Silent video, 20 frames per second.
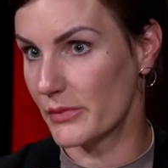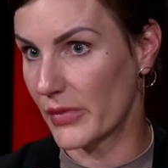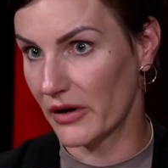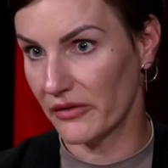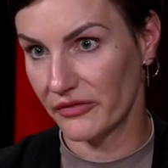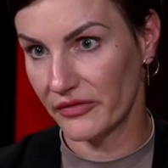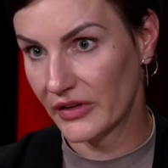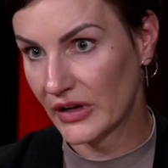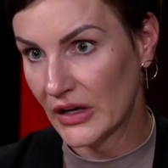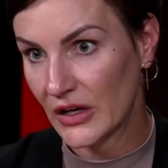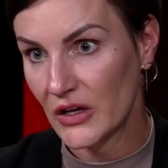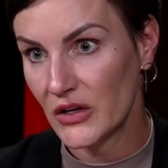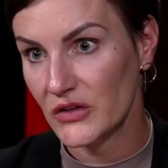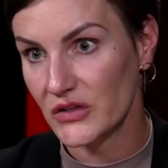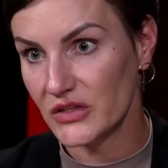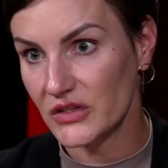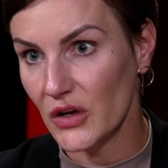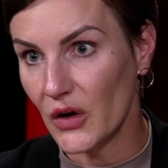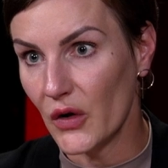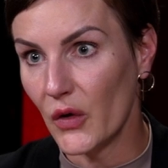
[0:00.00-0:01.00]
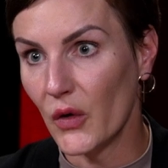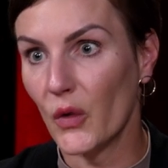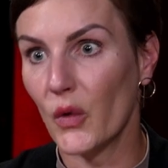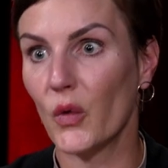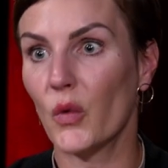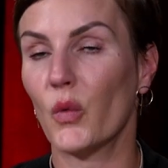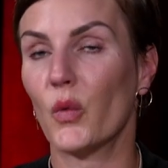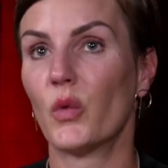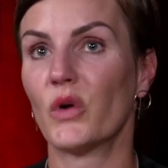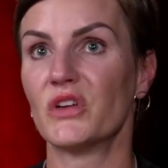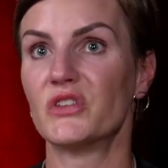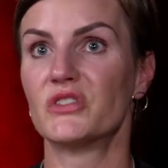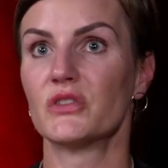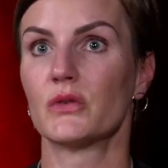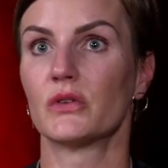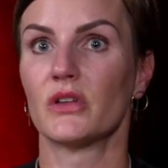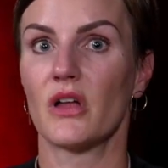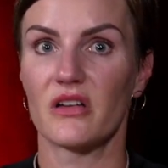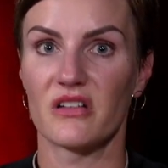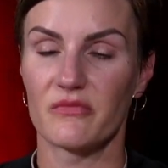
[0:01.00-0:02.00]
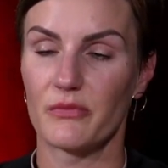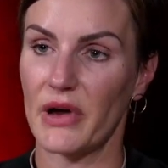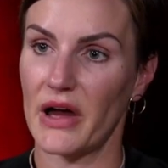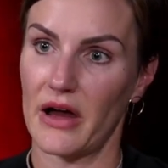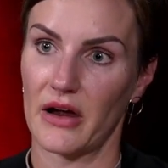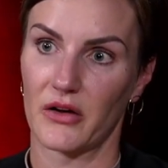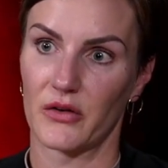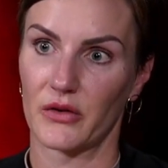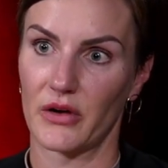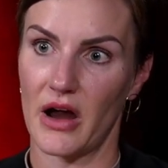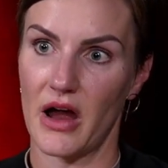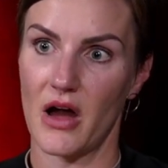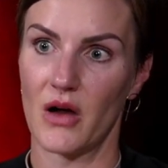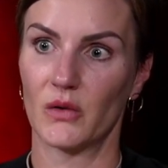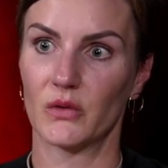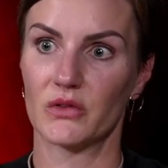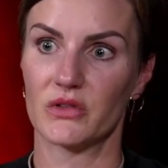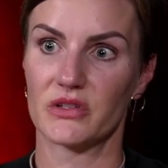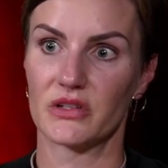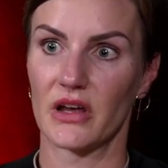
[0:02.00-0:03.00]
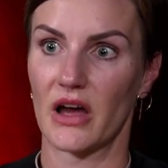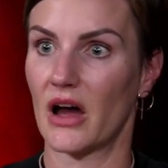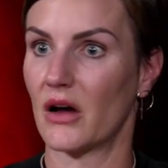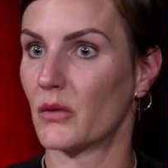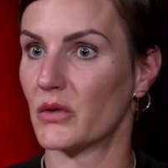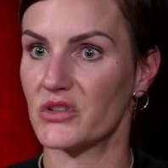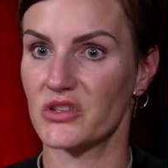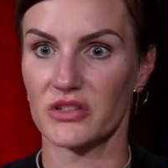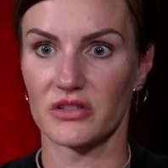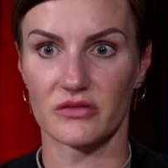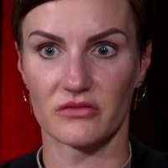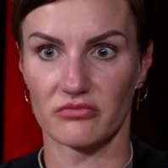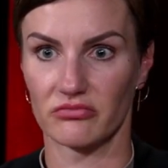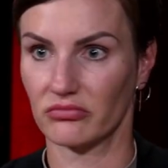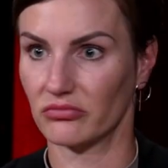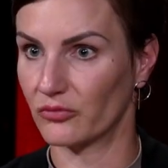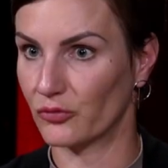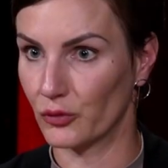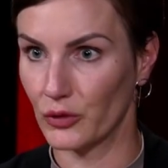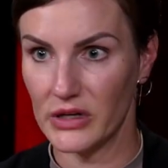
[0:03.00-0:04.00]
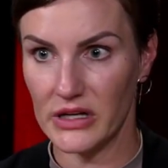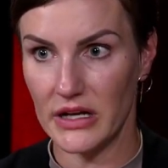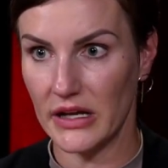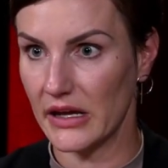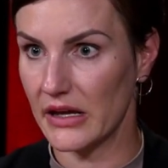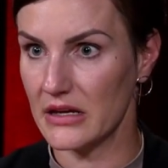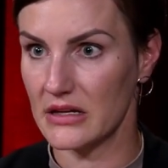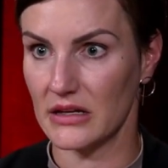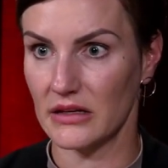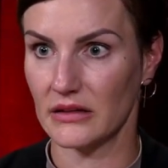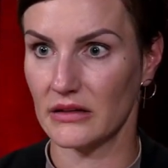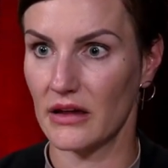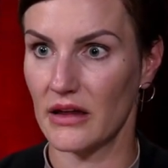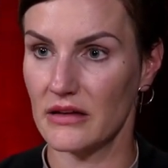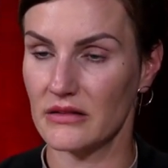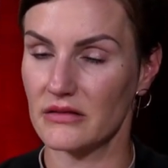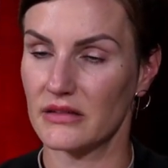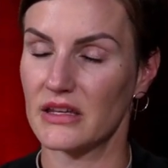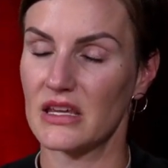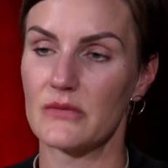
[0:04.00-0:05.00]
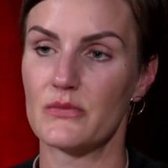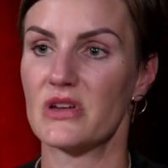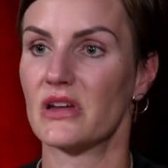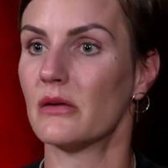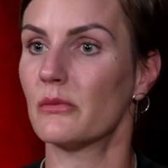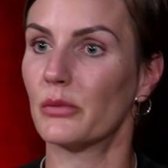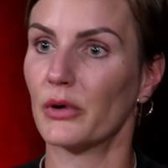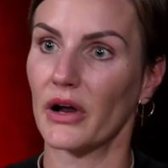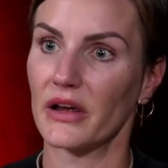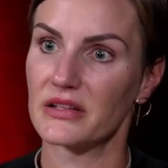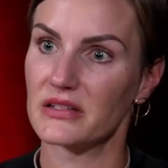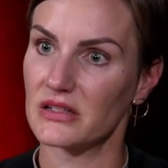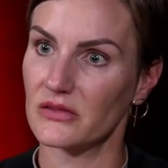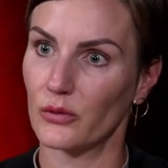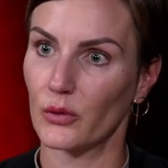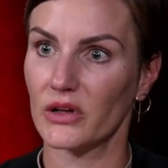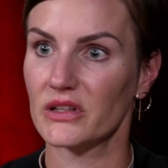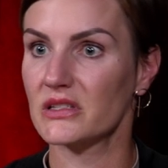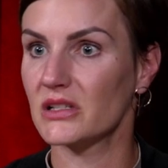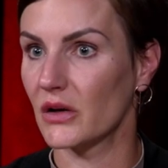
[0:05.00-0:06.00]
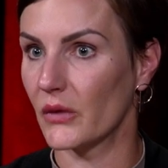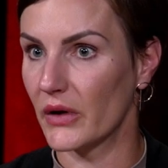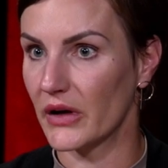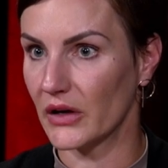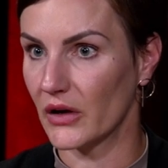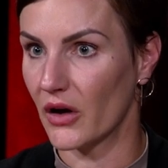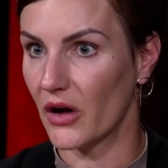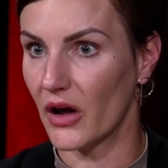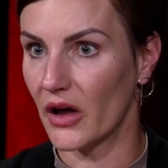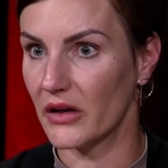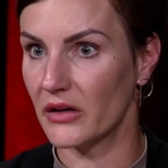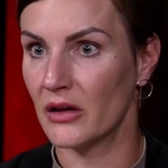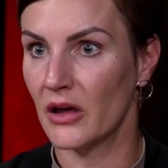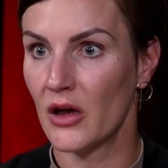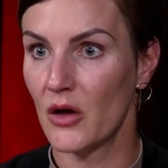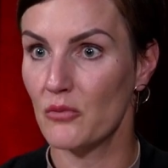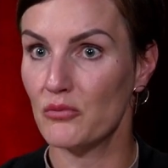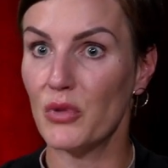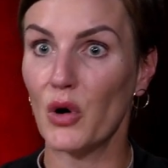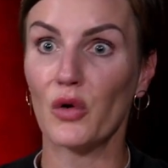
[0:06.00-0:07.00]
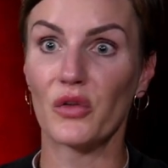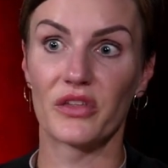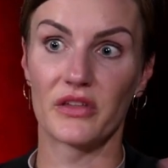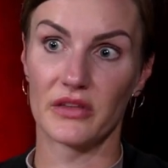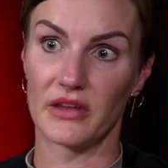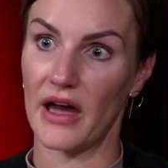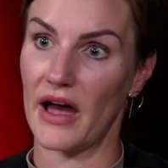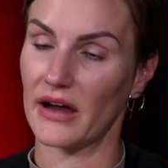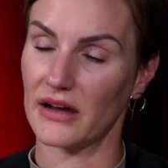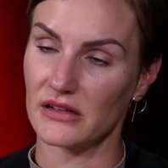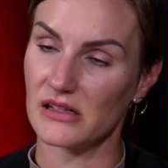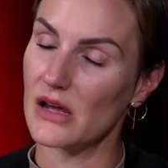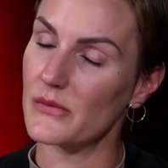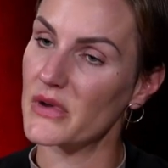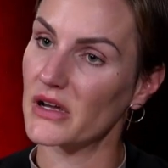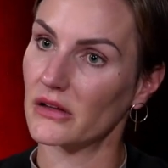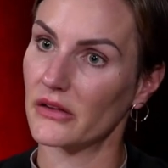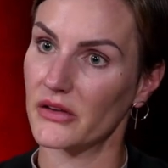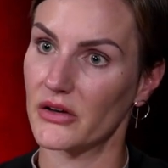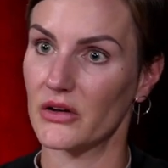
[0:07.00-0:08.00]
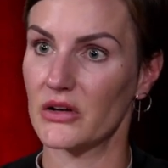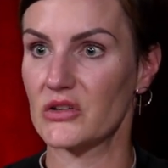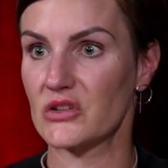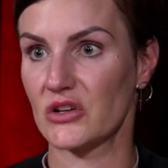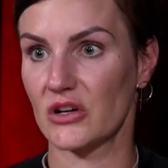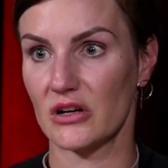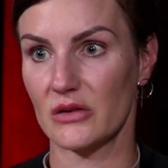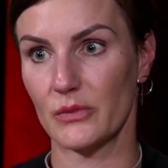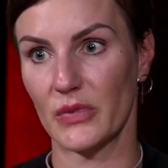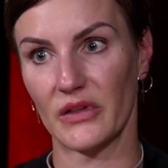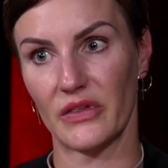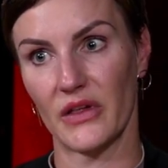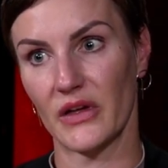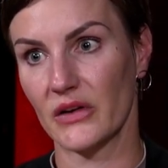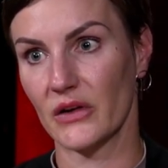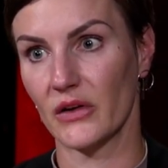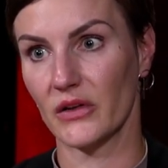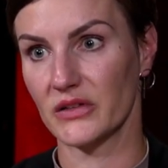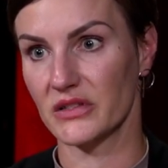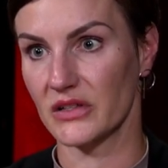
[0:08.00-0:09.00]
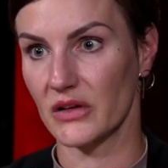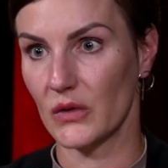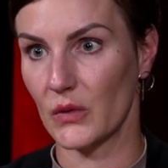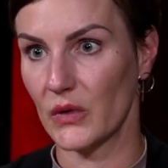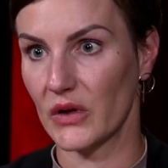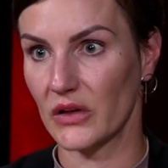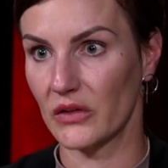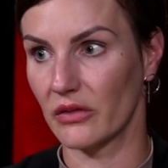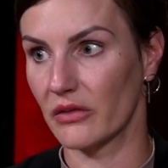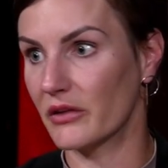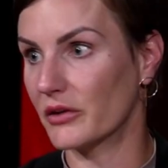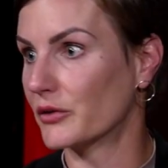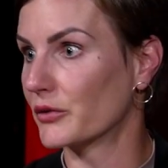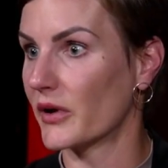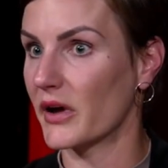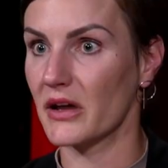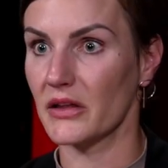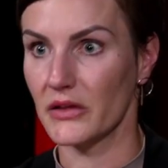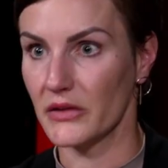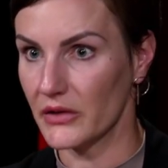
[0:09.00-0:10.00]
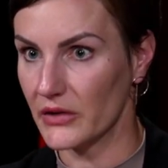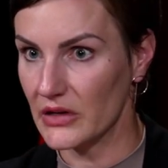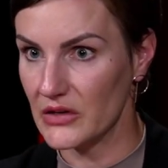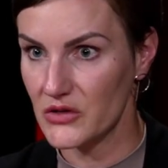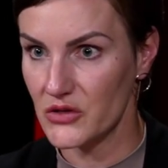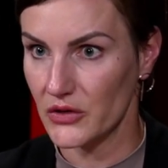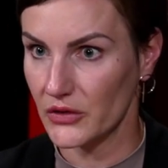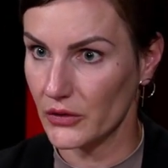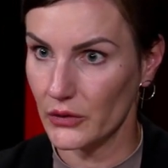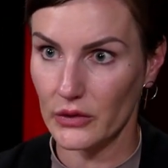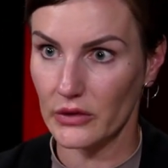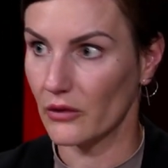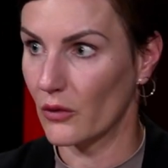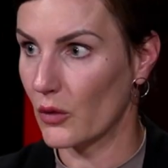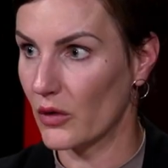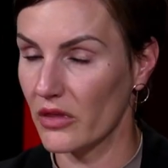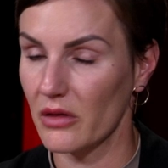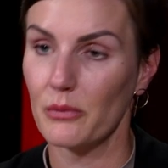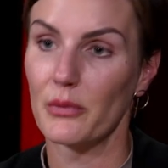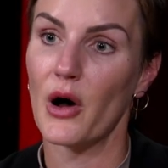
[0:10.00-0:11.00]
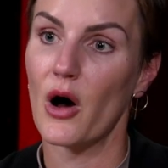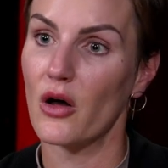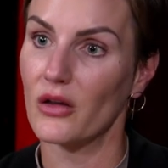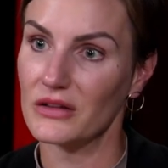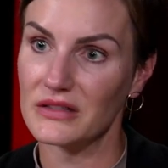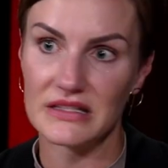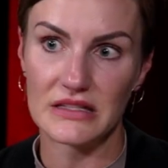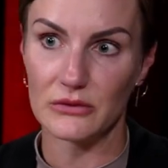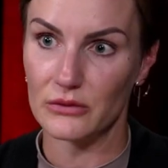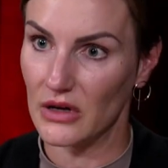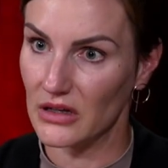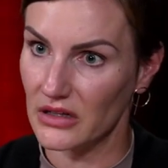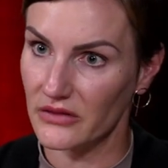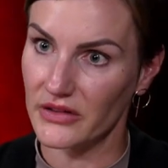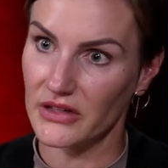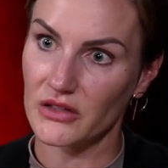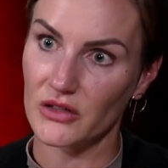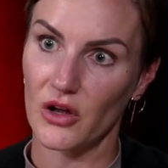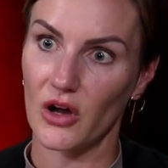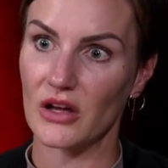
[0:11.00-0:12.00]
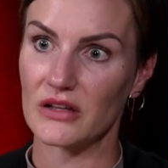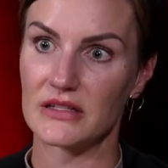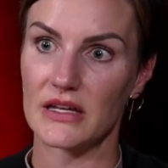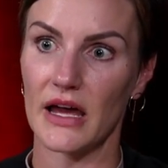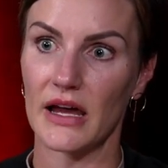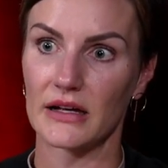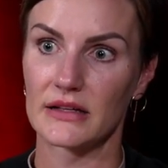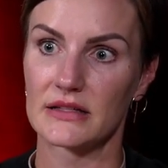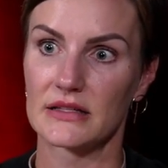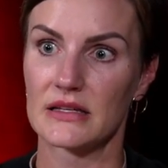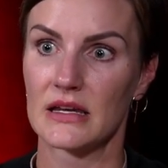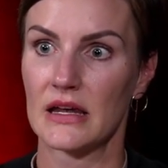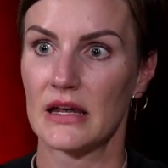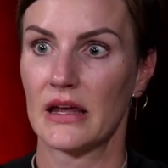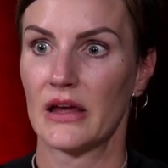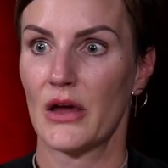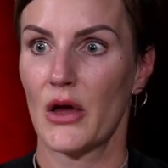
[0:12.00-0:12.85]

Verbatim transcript: of the above. Oh. So mm-hmm. we do a lot of background, uh, which is reading and, and keeping abreast of what's going on, both in the academic literature, but then also in the gray literature or, or the policy relevant context.